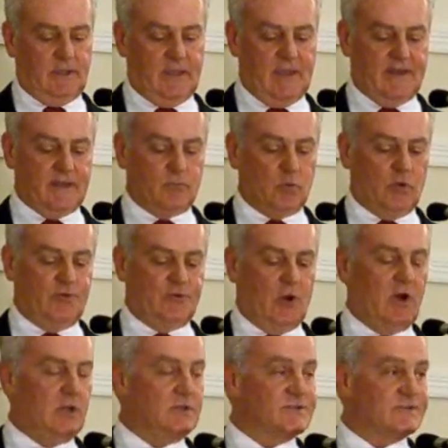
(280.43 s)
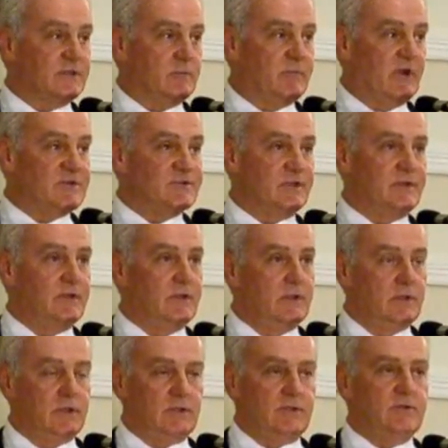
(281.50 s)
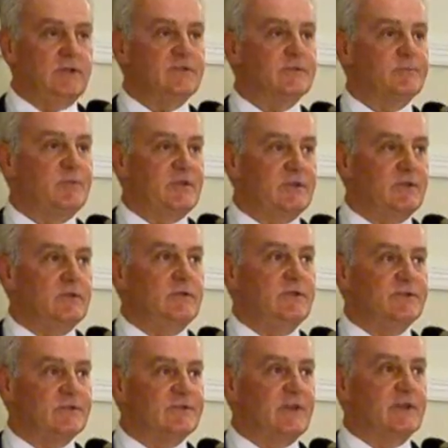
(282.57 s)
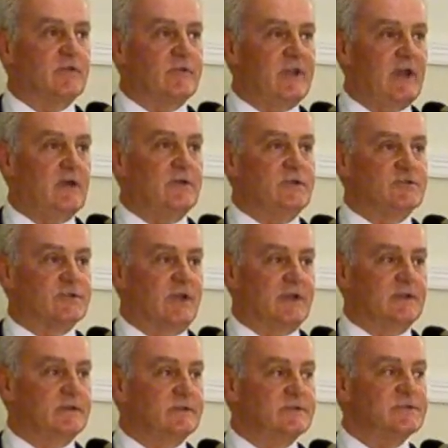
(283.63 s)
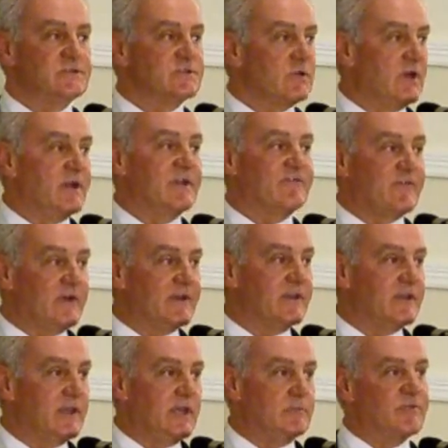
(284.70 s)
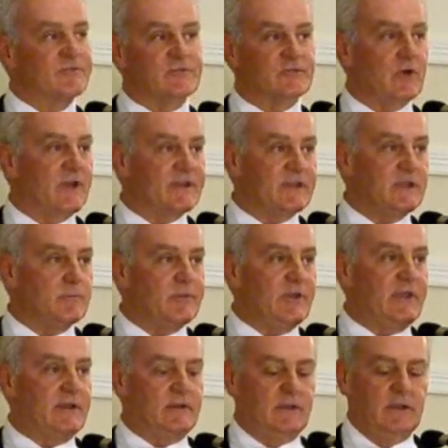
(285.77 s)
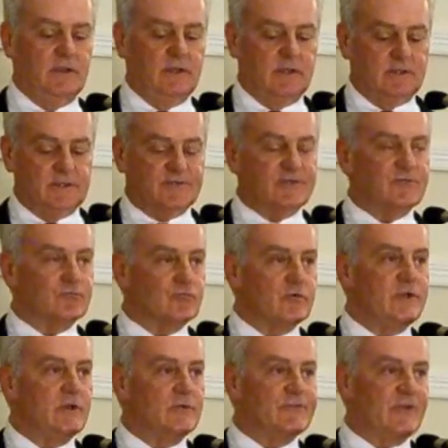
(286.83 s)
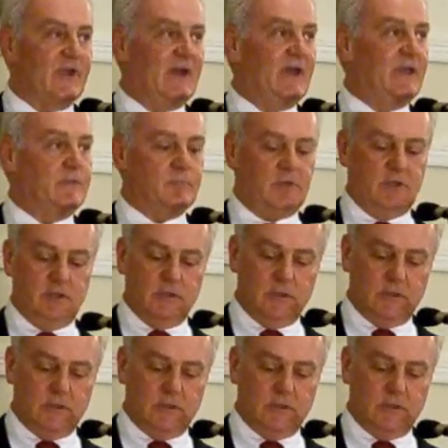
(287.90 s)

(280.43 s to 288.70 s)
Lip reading: adding more dollars to the budget, you need to take a reality check. This is not a fun and games. This is not a campaign. This is real time.